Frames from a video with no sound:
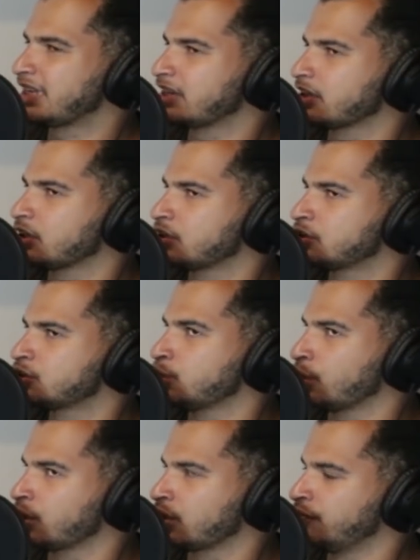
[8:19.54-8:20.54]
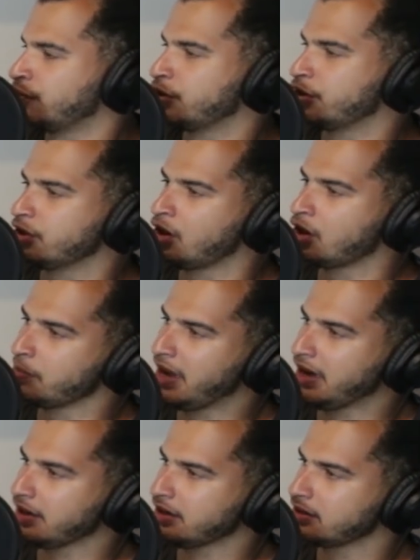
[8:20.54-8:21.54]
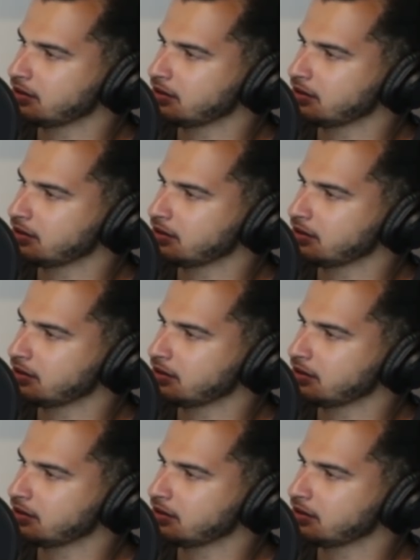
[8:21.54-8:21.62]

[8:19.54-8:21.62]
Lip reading: a torque converter automatic,